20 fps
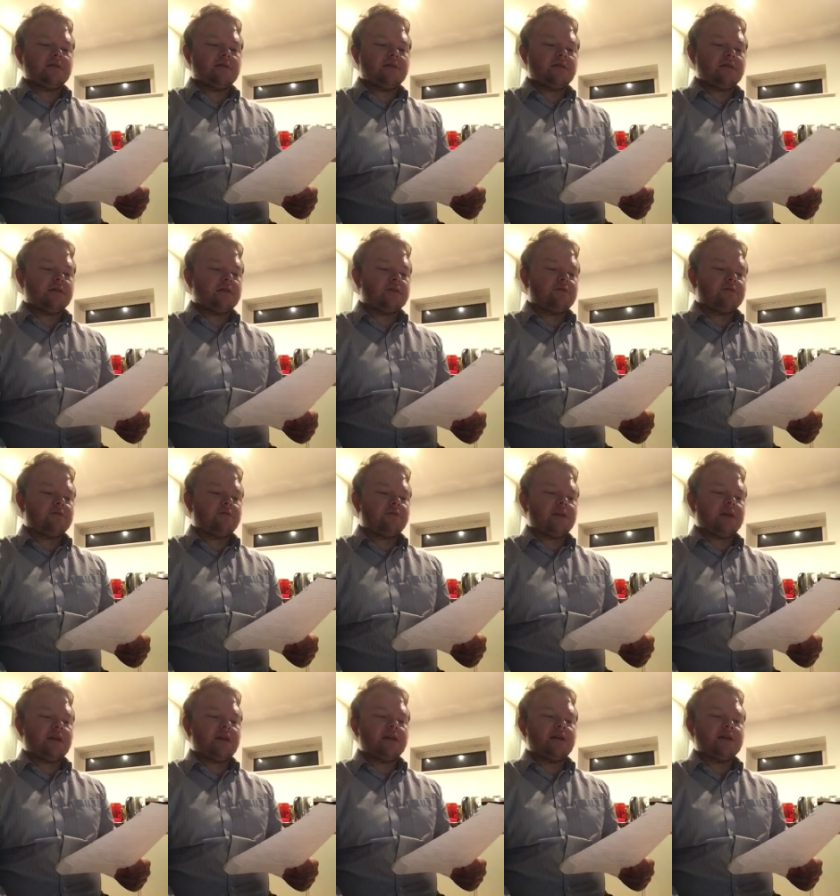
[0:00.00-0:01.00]
If she doesn't
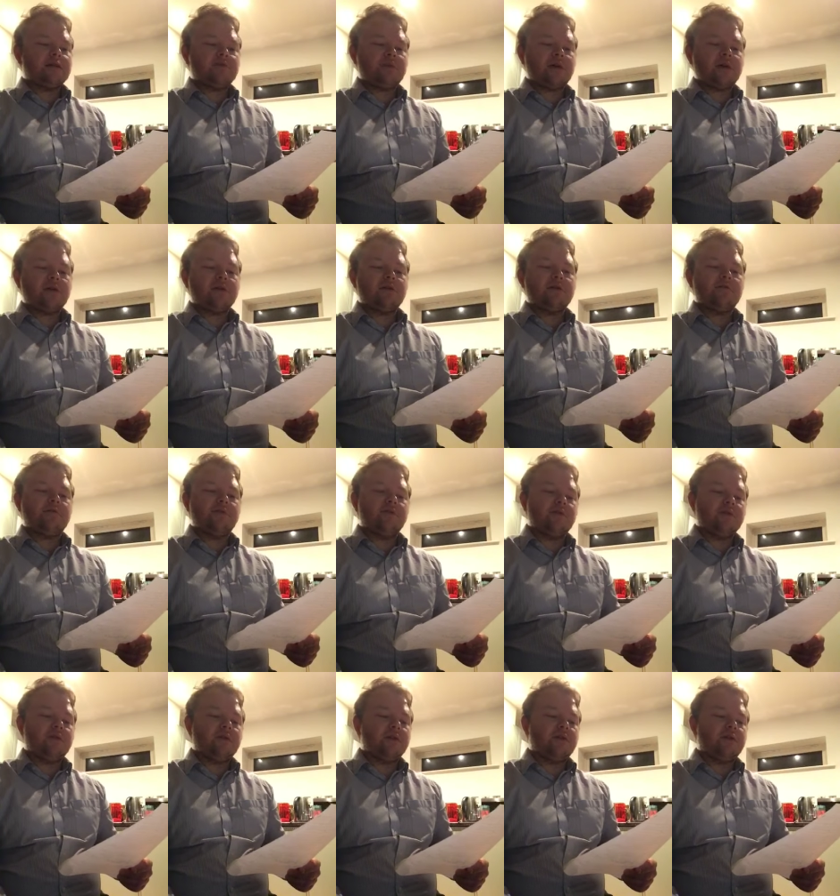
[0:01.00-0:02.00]
reply, it's better to
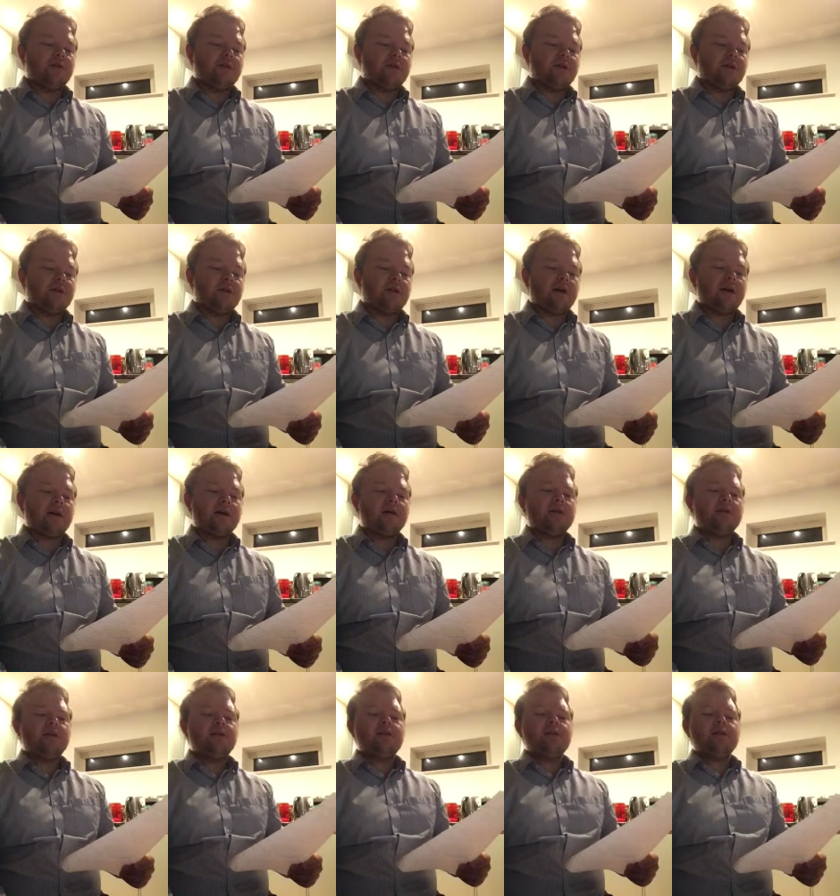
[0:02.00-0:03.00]
move on knowing that
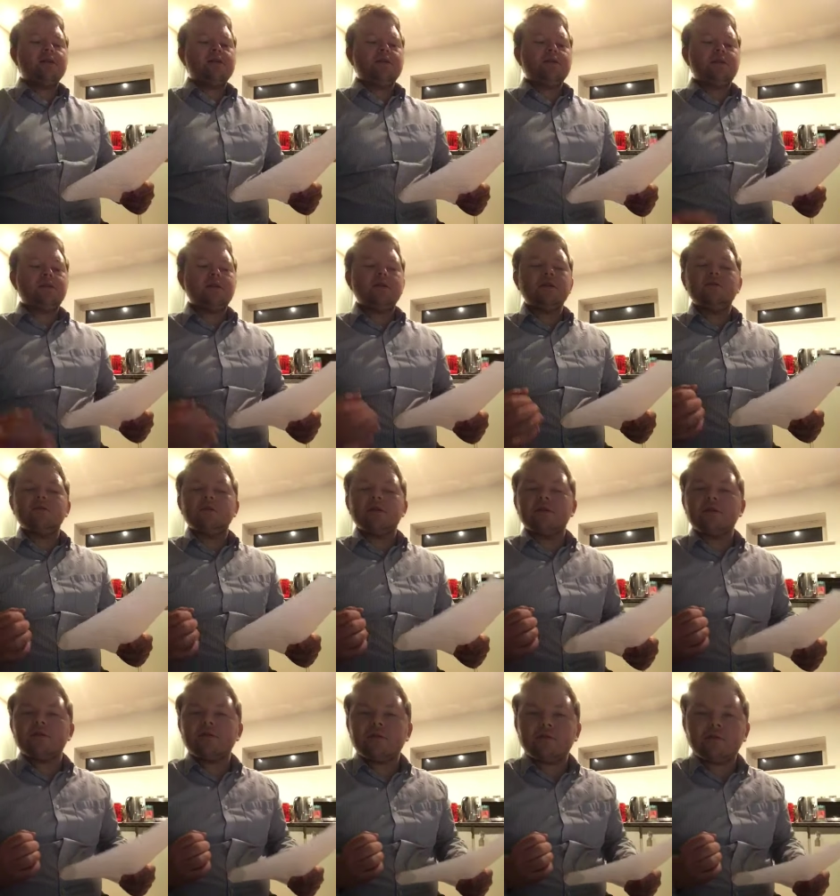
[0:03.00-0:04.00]
she
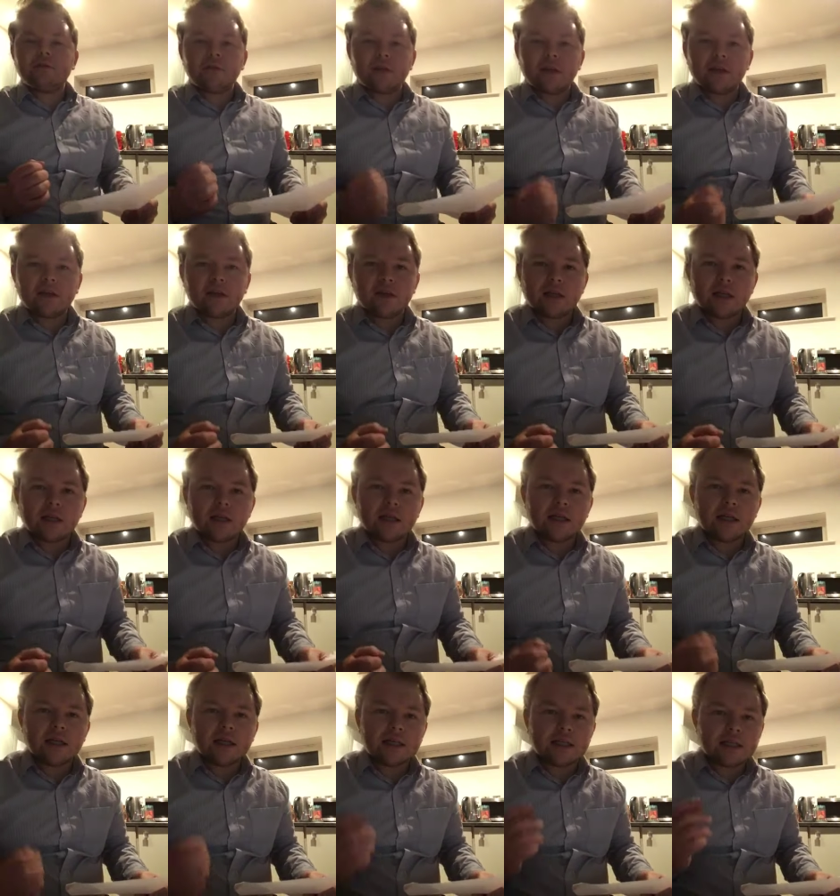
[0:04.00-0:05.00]
will
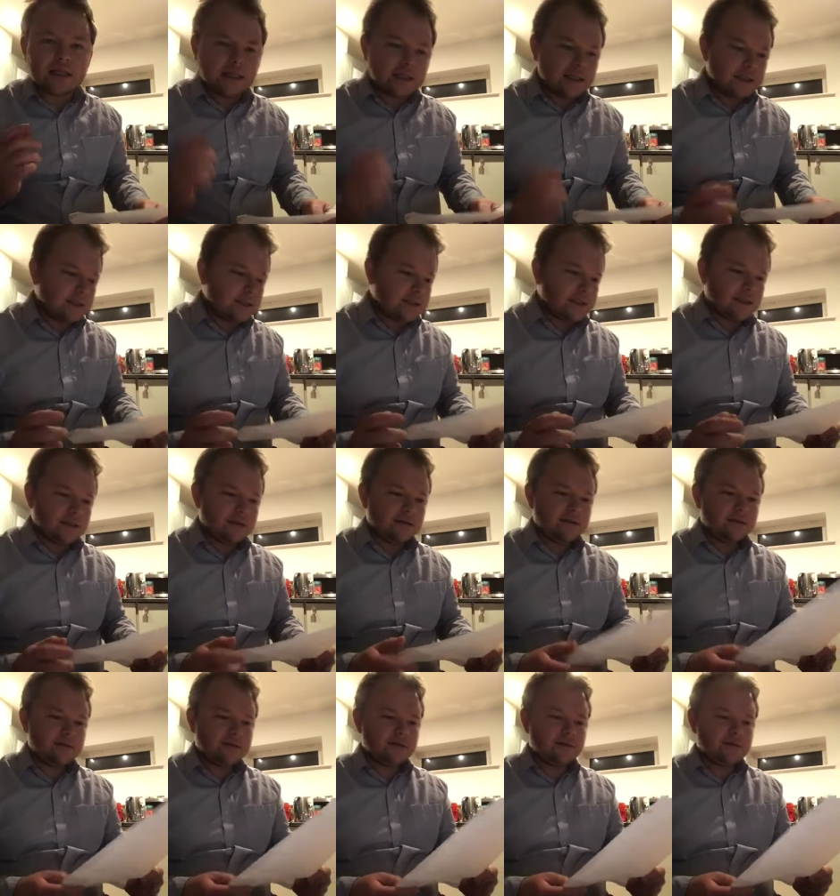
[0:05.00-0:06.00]
feel guilty
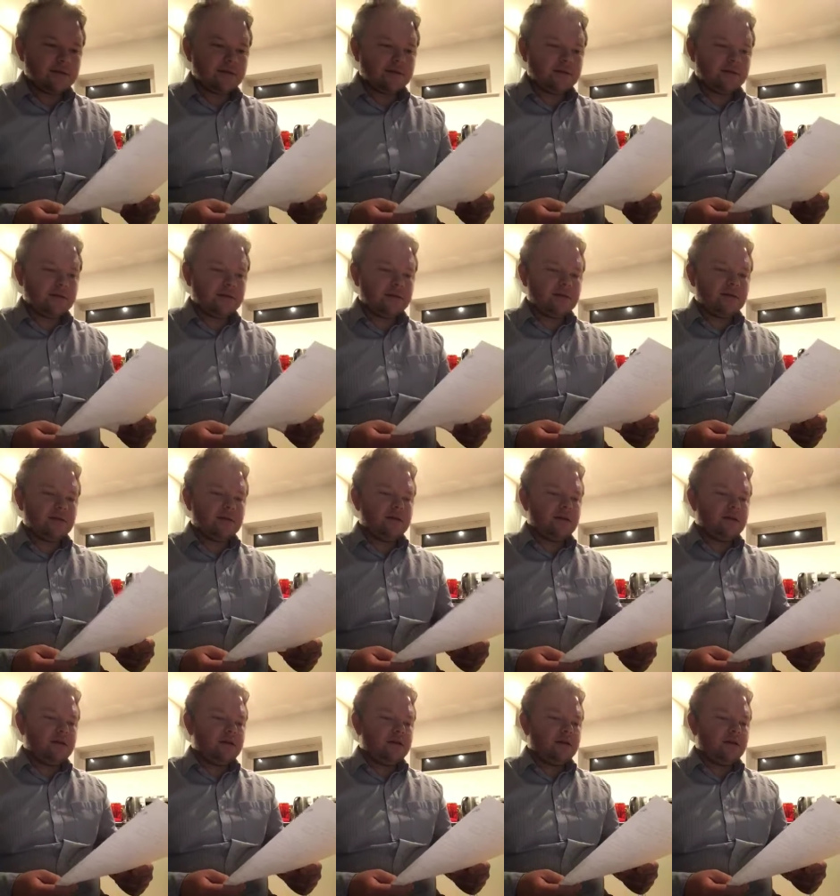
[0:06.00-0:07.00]

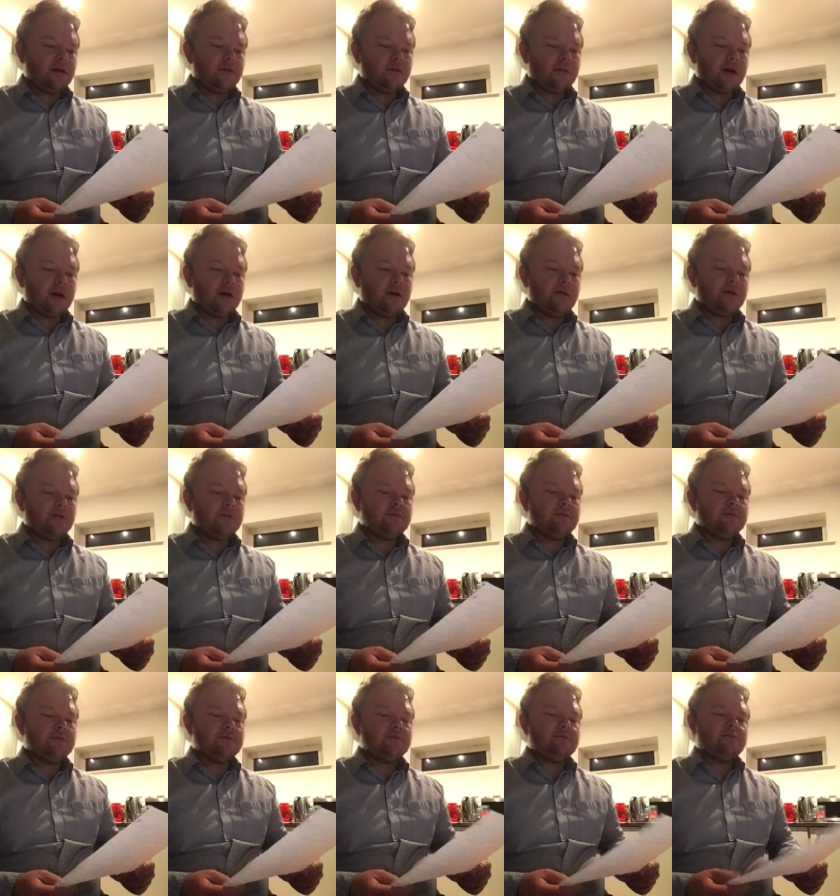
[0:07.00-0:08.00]
about
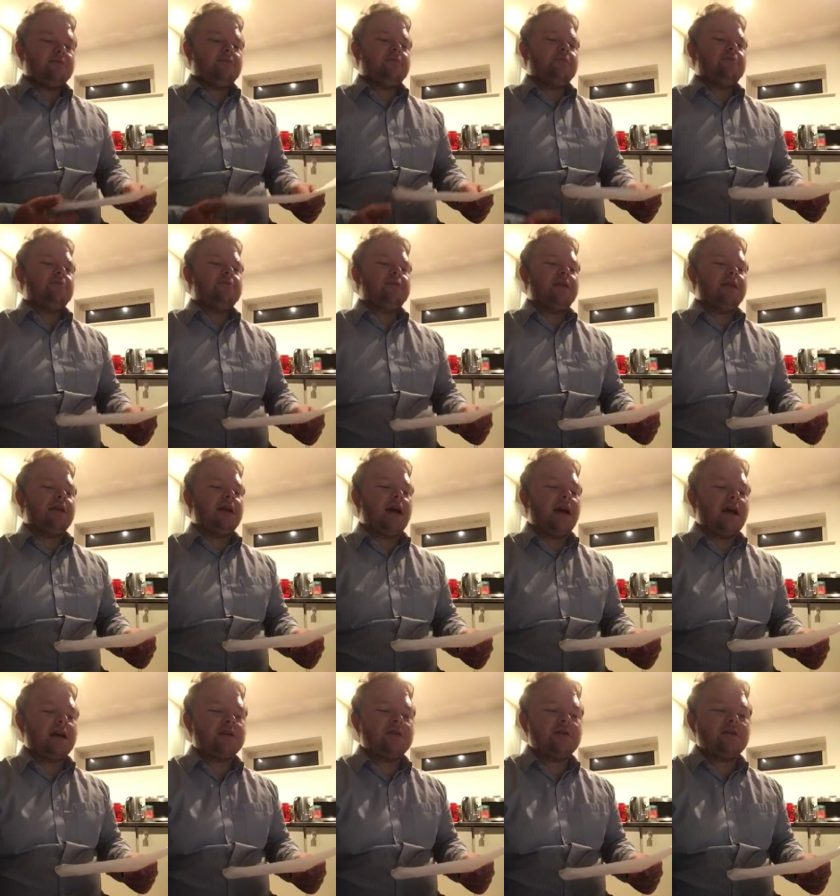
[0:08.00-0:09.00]
the
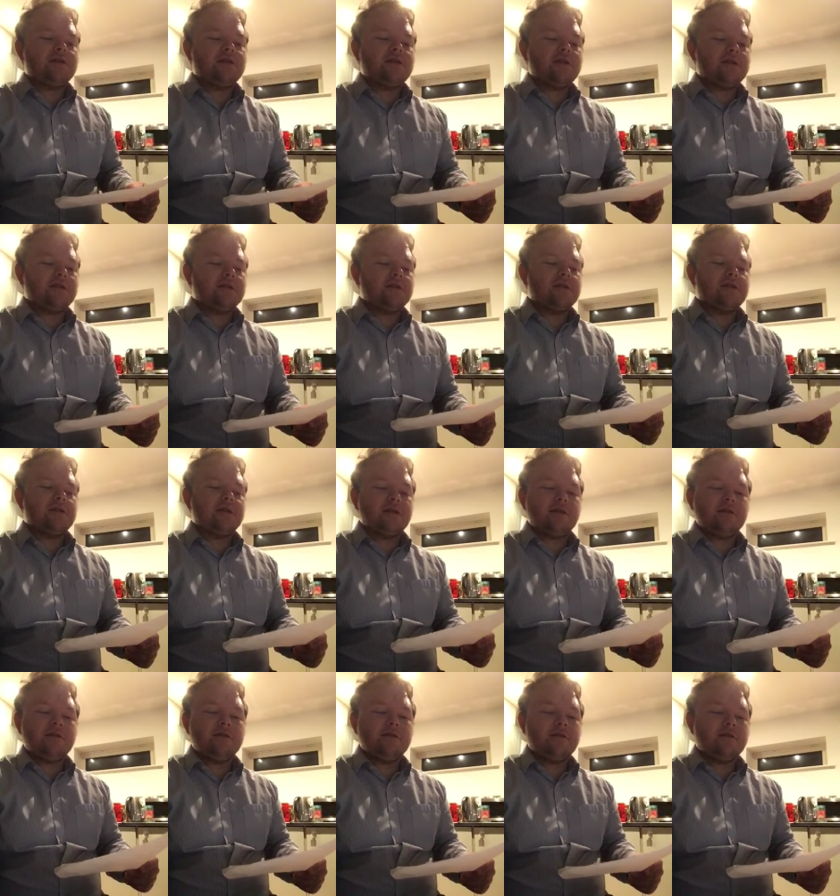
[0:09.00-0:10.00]
action she just did.